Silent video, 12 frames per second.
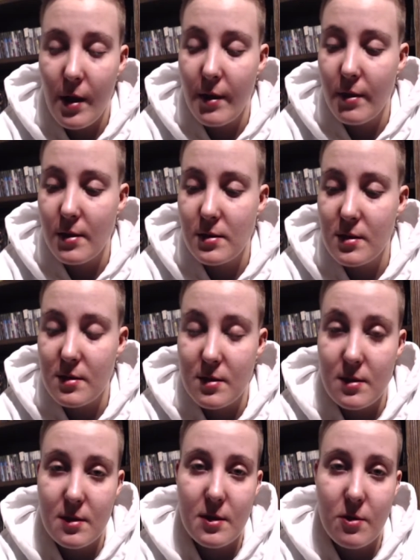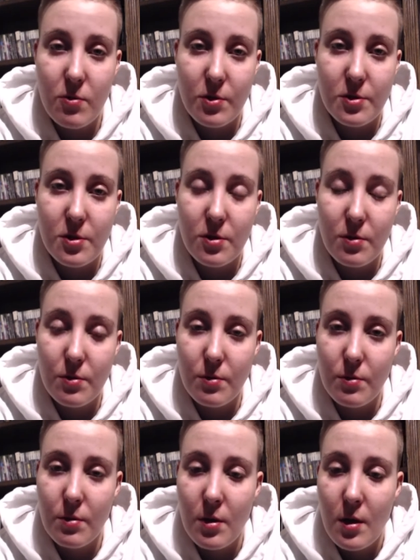and this is the sequel
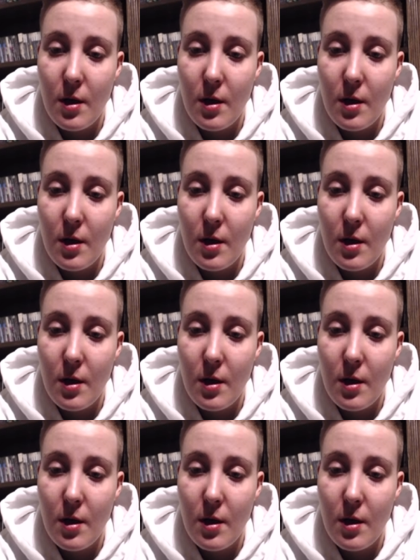to